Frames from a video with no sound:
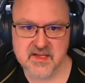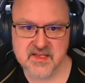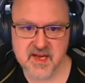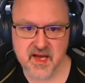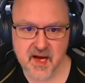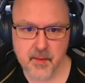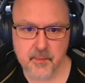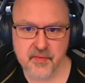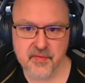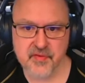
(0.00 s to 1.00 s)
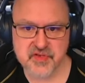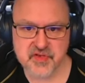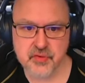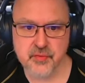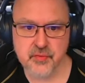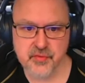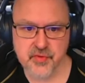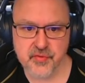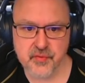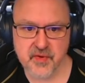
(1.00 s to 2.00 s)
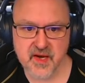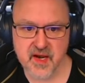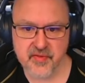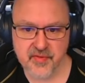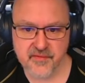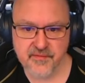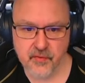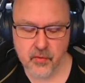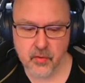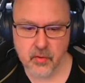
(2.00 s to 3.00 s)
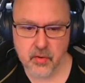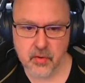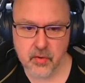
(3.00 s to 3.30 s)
take up the 2, the 3 and the 4.